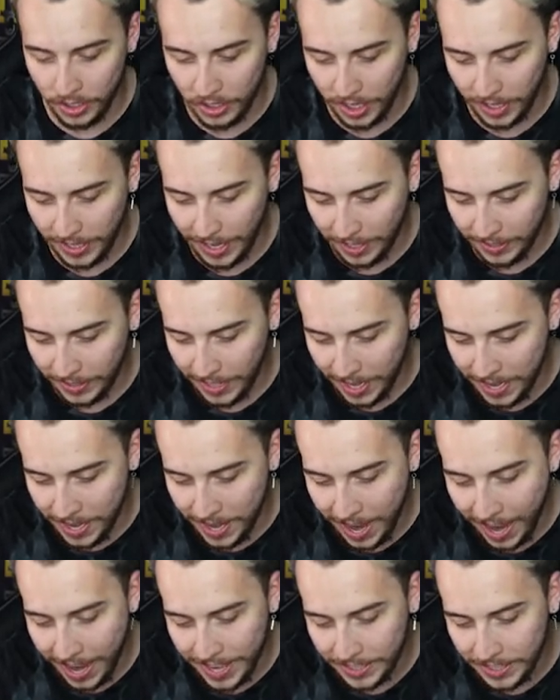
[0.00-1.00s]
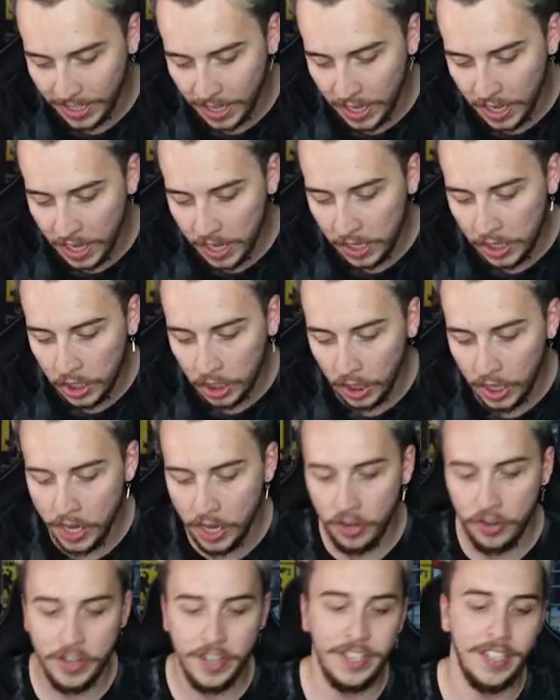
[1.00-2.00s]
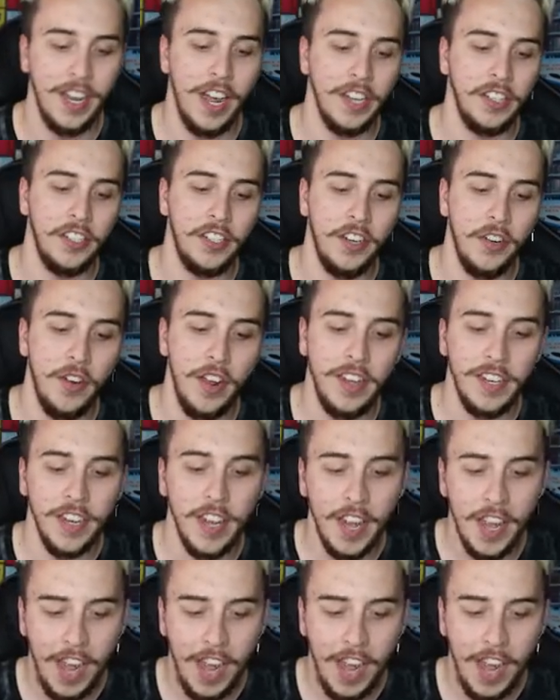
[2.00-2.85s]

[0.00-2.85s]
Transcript: Check out that nice glittery touch to it.